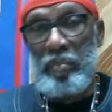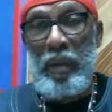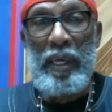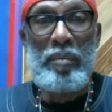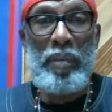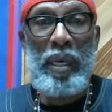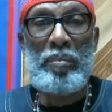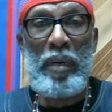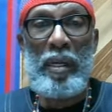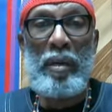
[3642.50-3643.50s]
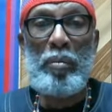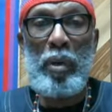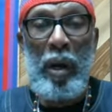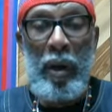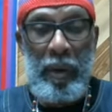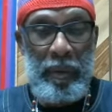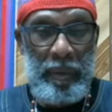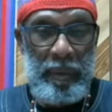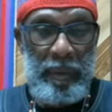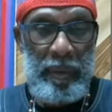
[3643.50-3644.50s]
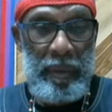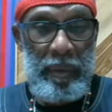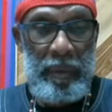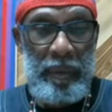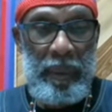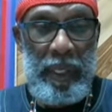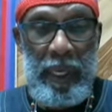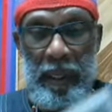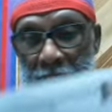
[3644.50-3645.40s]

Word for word: making big money abroad. Okay?